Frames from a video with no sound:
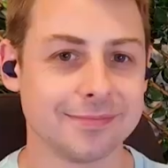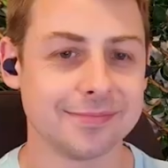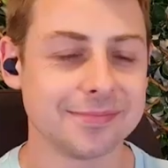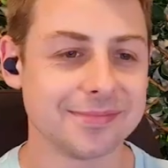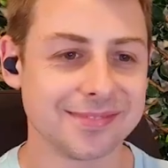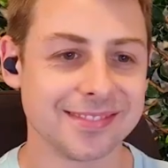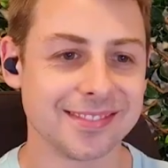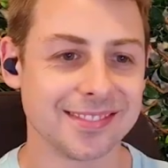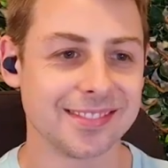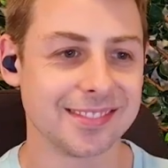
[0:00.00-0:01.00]

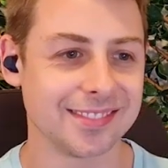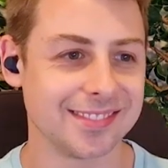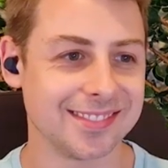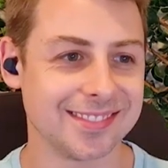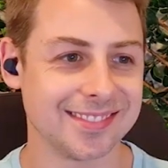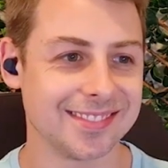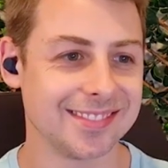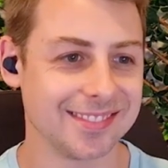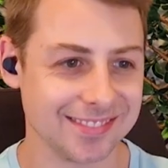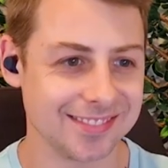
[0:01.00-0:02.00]
The person shown says nothing.